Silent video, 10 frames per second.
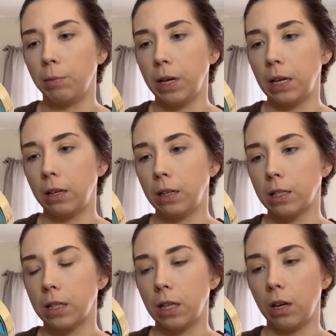It
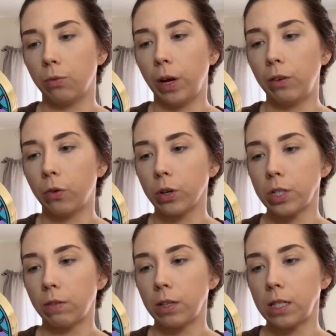is the
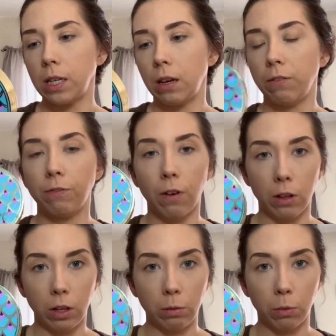Rainforest of the Sea
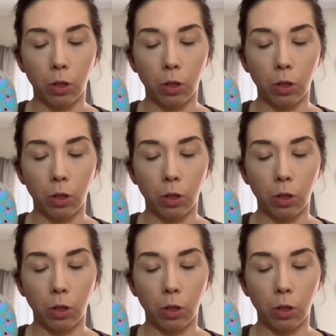Volume